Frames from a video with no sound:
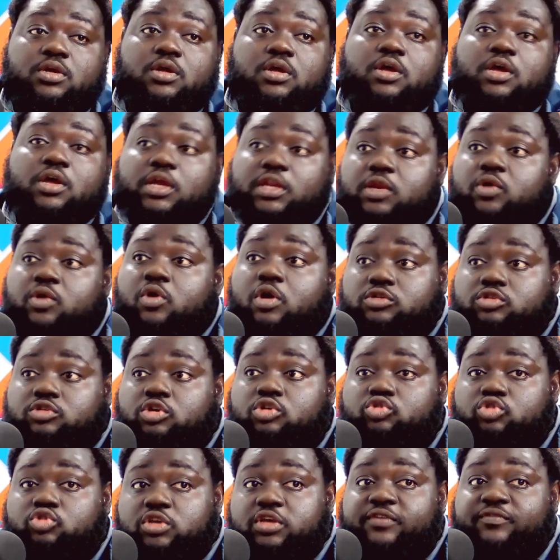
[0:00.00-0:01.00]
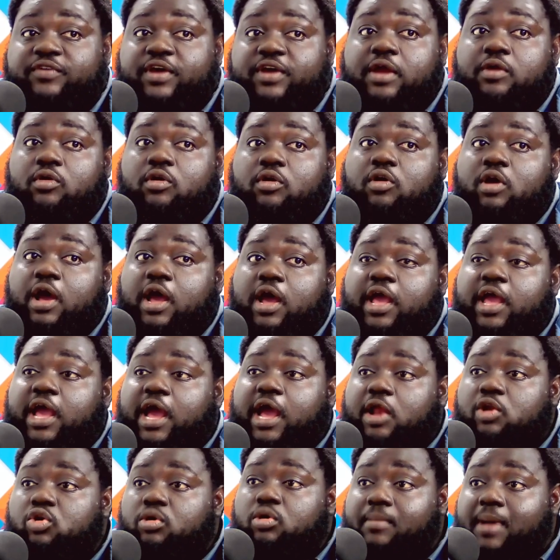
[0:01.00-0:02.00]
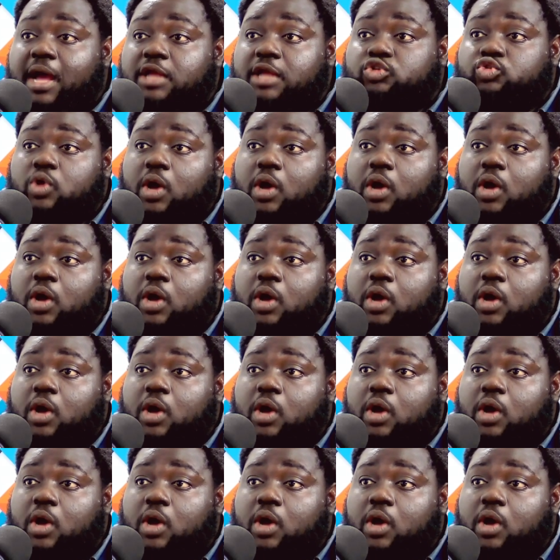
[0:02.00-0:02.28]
They were also doing very well. Alo Majwa.